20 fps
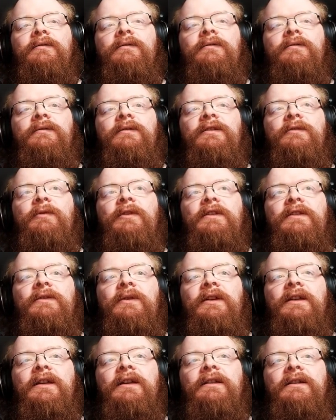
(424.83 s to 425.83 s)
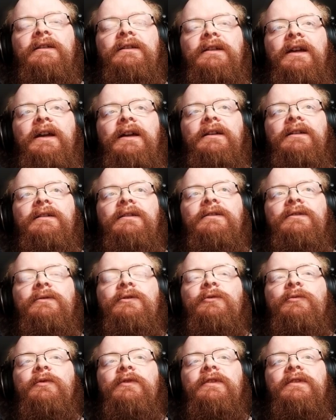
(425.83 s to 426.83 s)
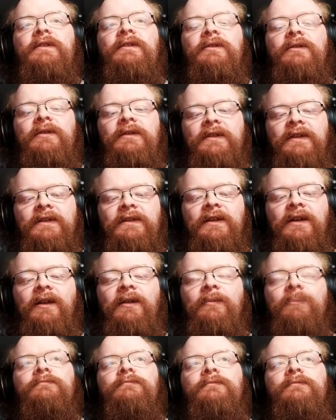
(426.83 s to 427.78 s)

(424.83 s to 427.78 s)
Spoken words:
Let's make this so I can attack his group in the center, as I said.